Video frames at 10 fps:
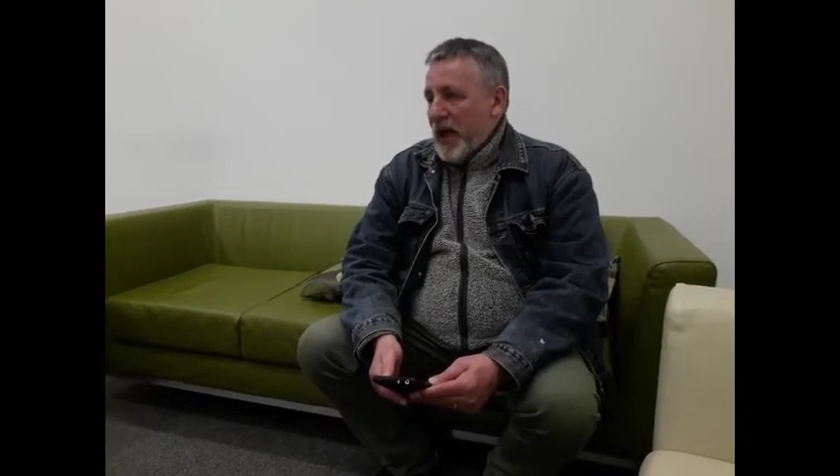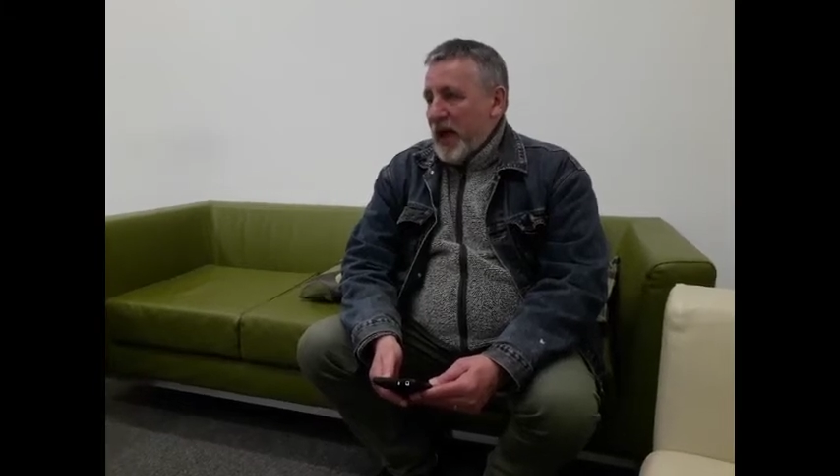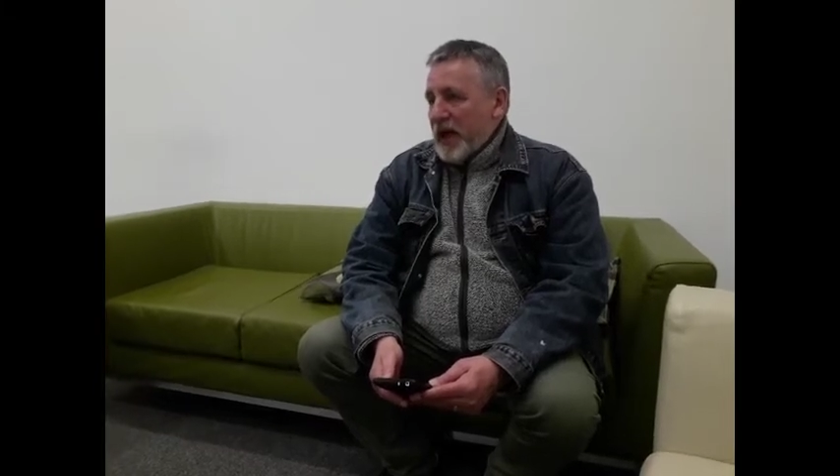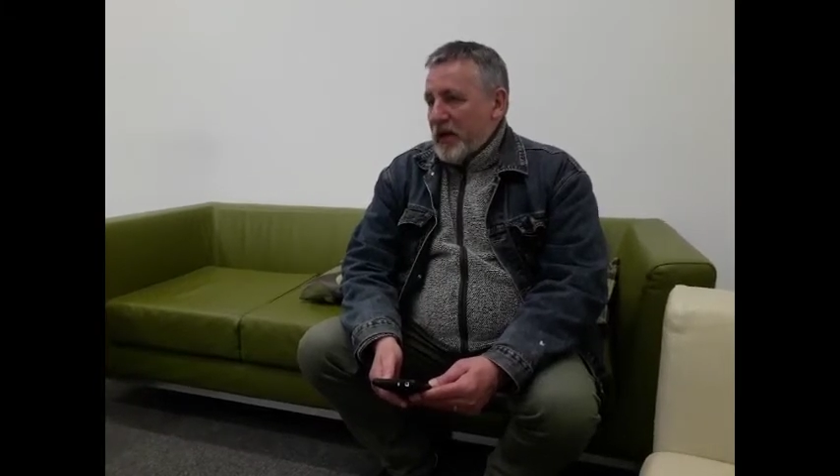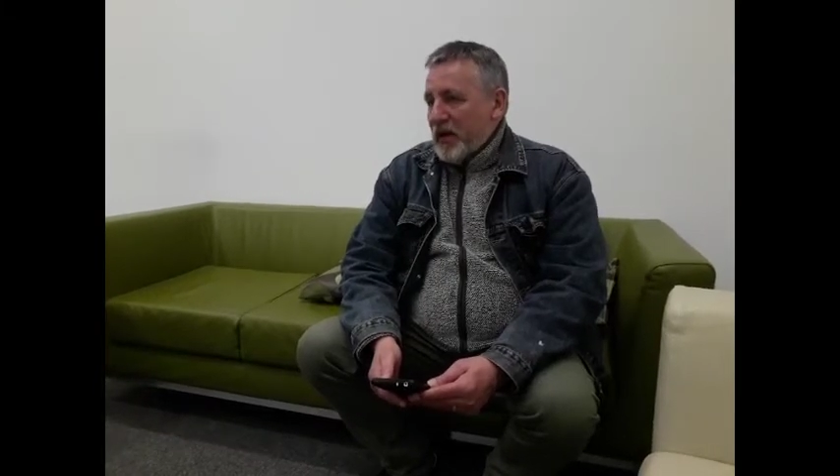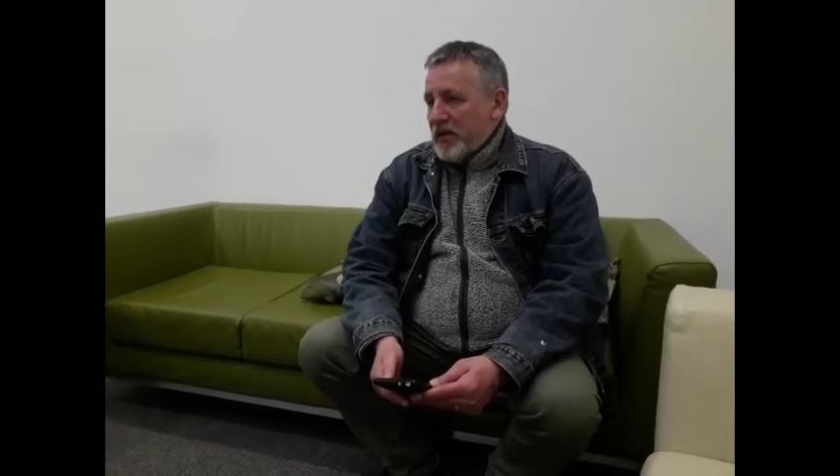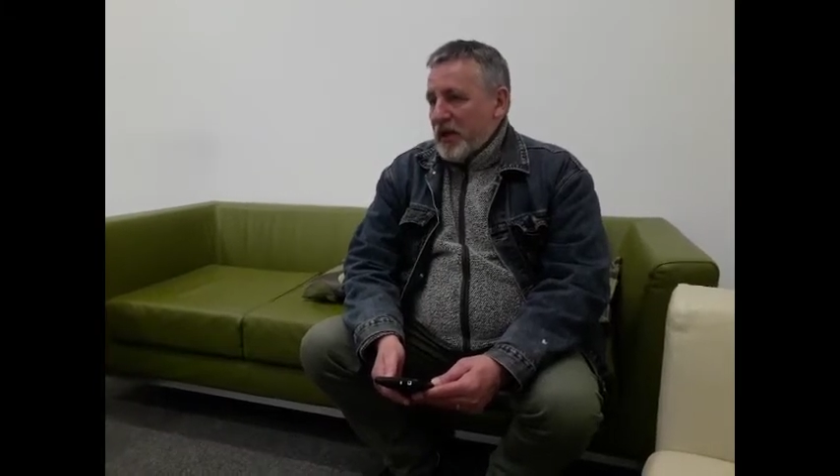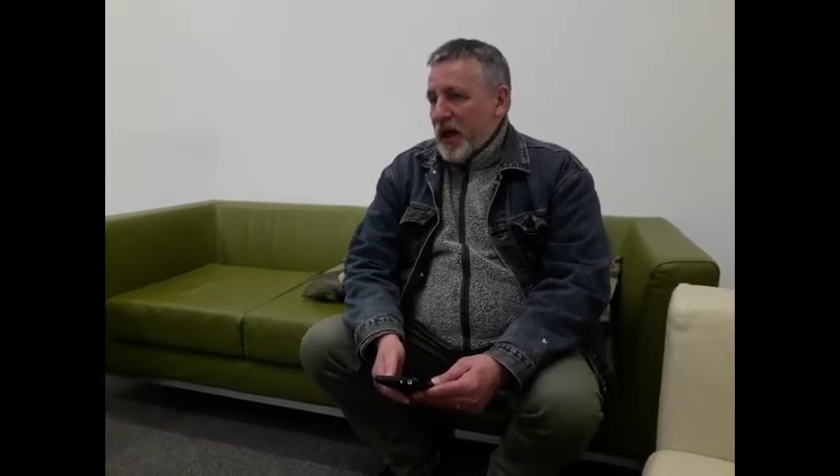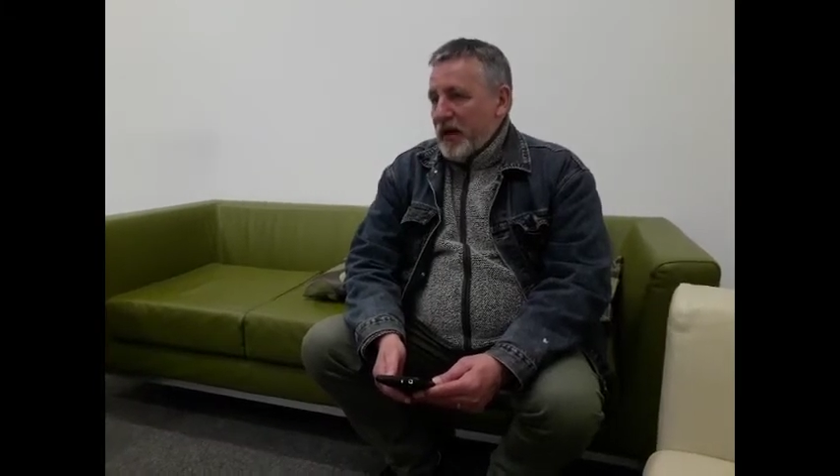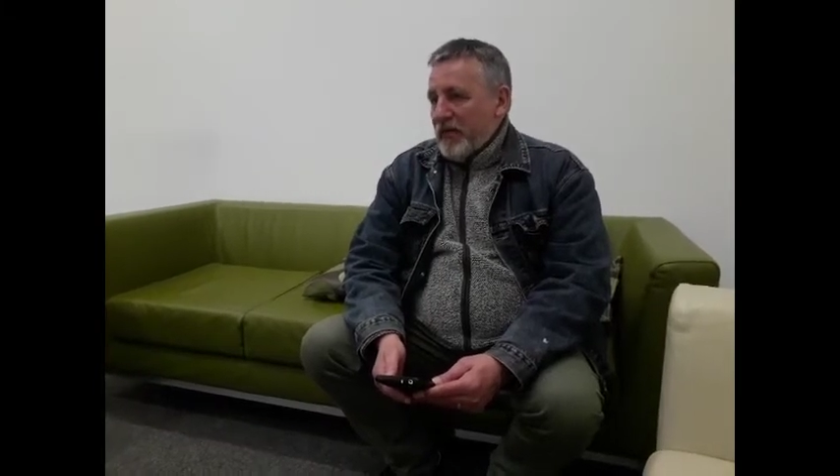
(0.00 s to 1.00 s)
it looks
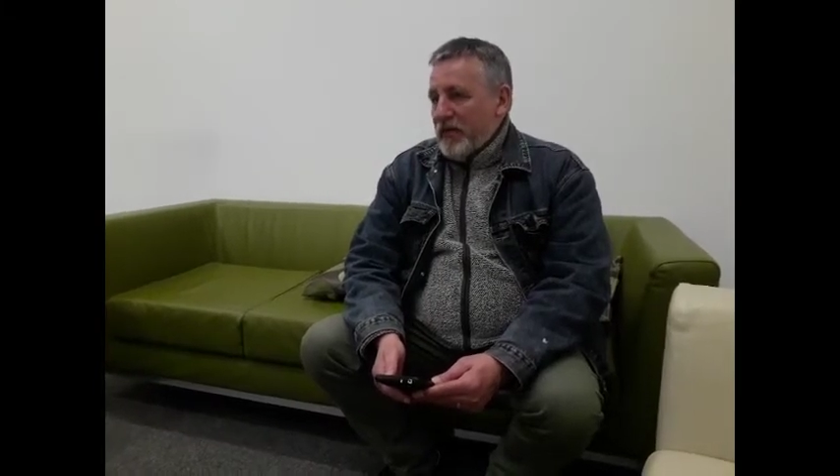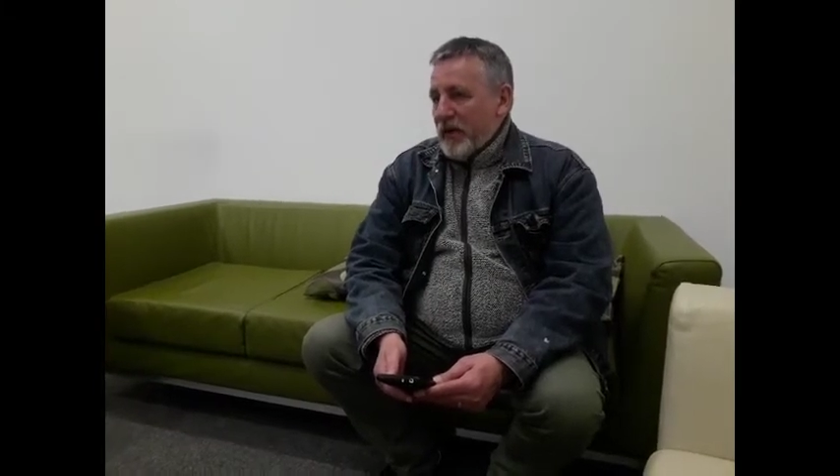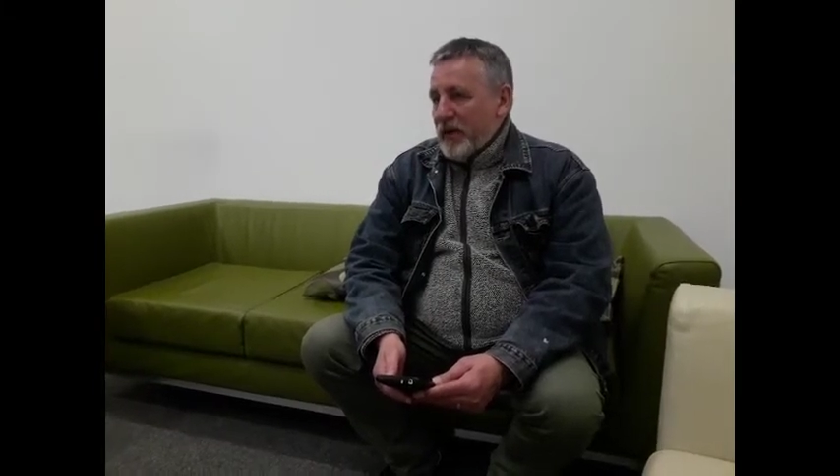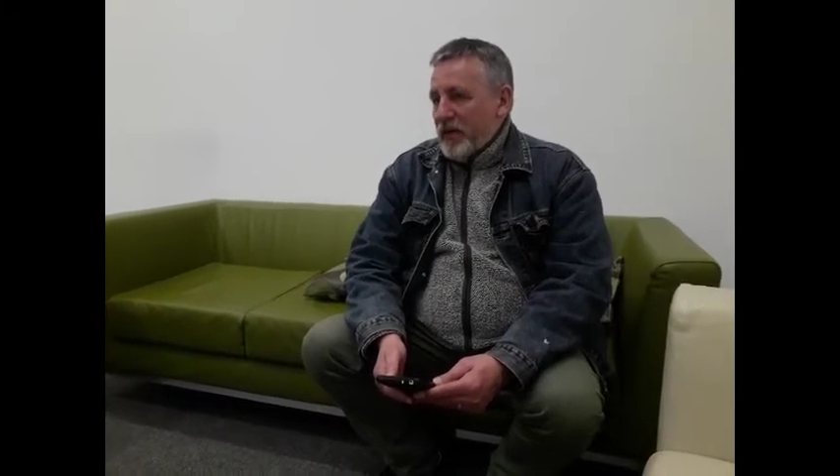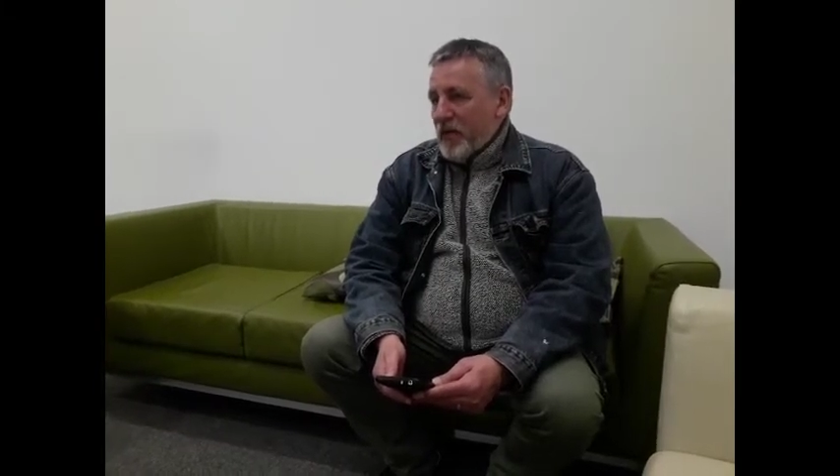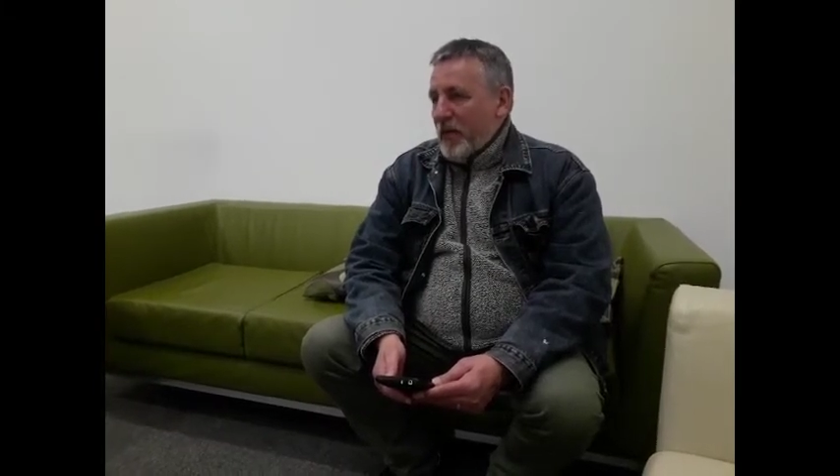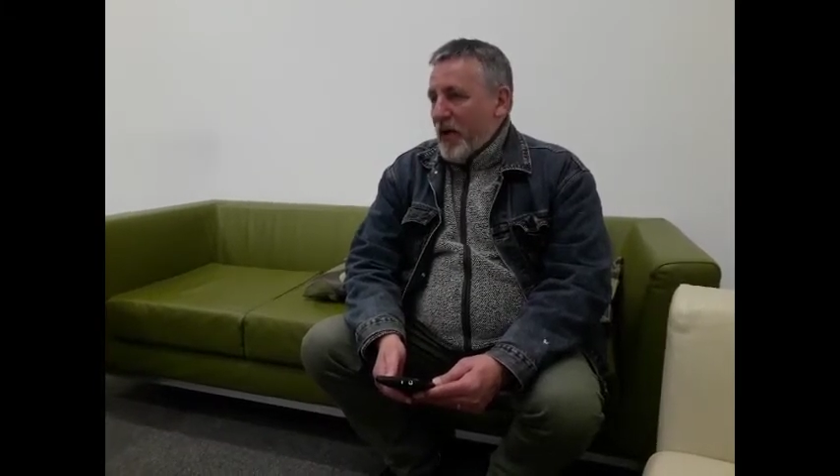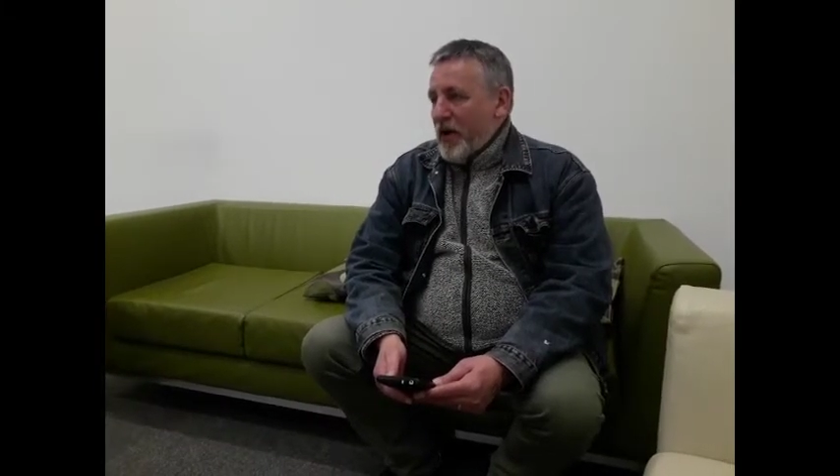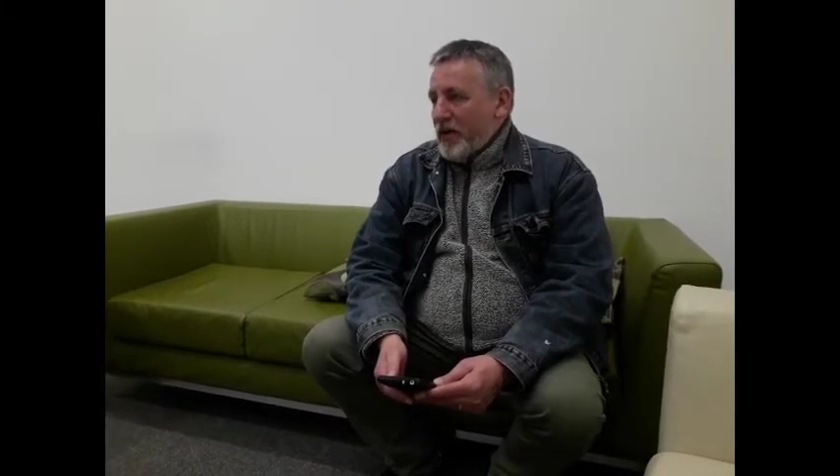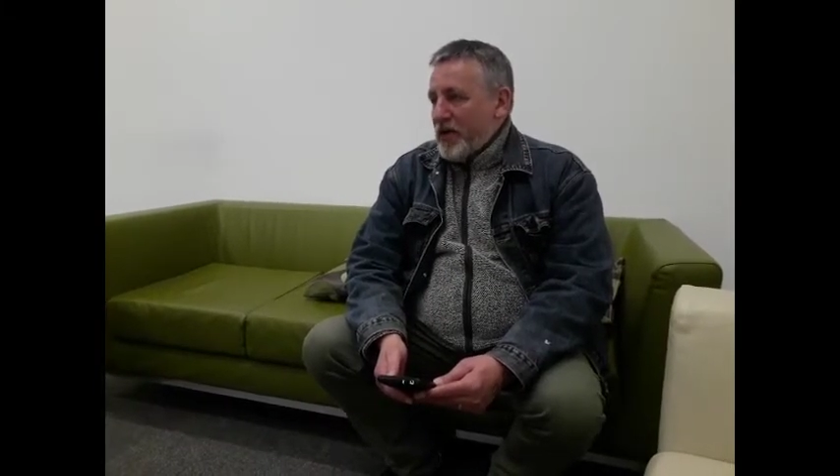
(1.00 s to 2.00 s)
kind of the
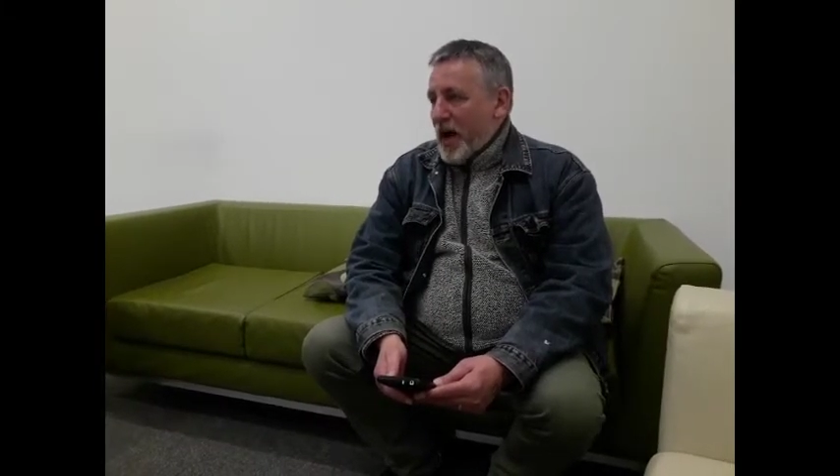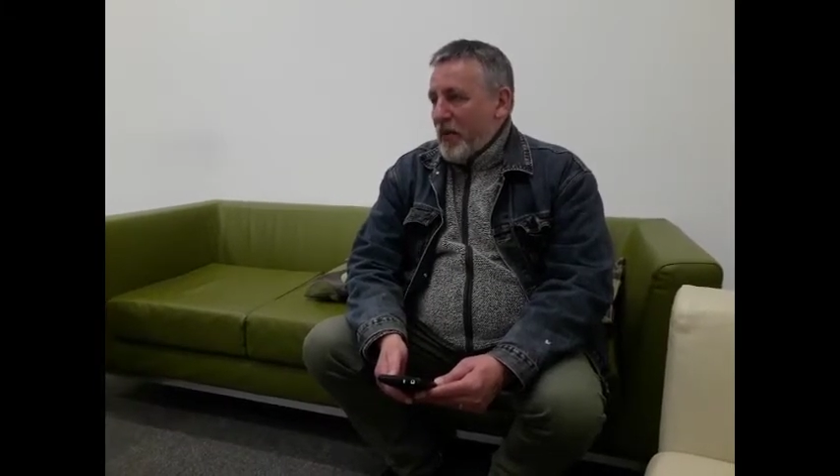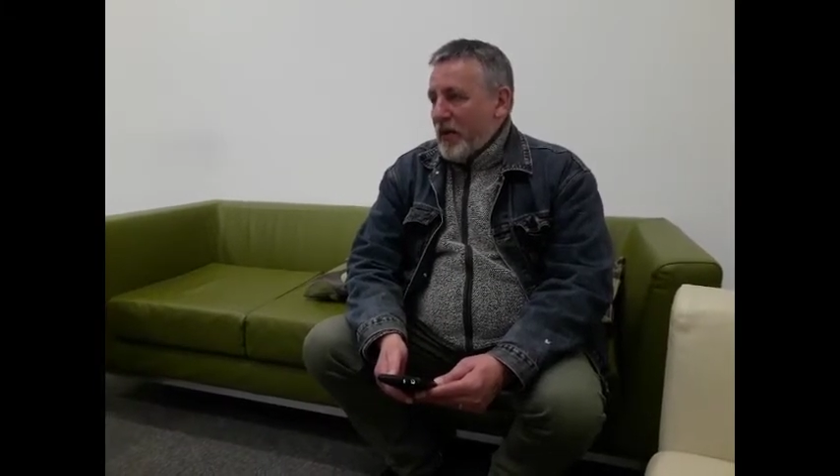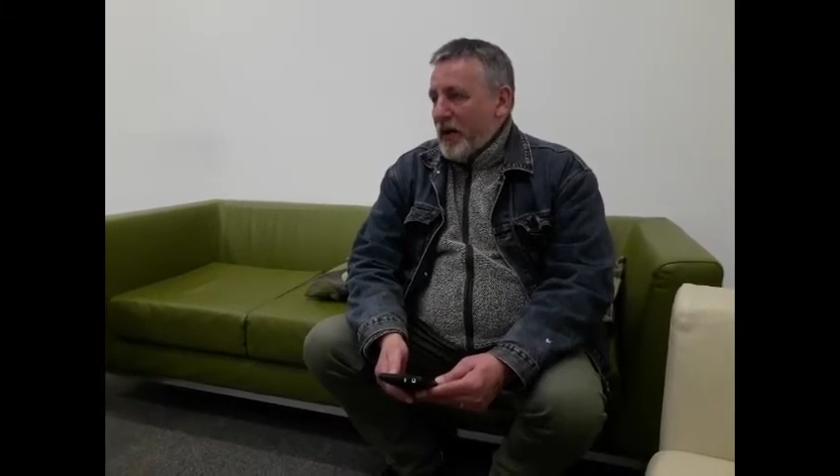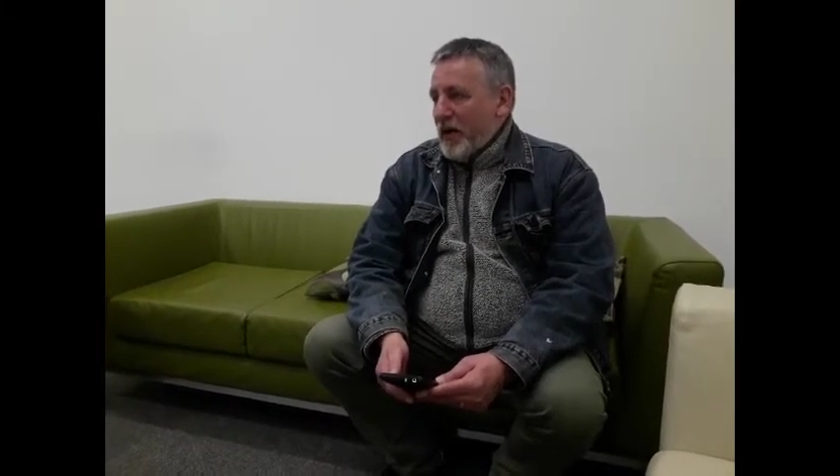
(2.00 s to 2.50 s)
£1 shop.